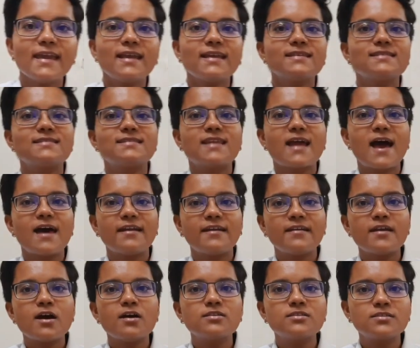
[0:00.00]
Kick start
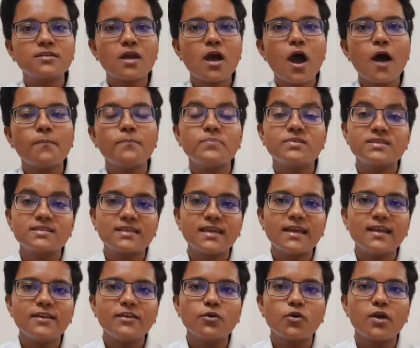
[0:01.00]
and
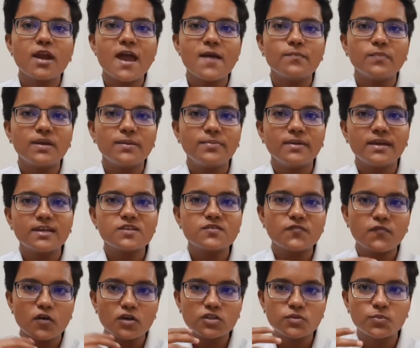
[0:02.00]
upskill your
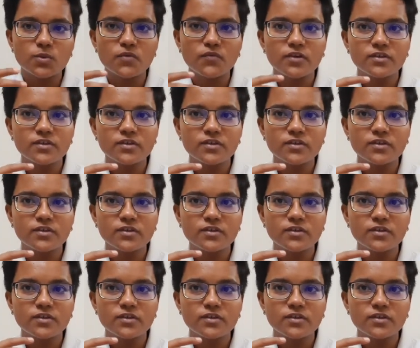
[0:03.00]
MBBS first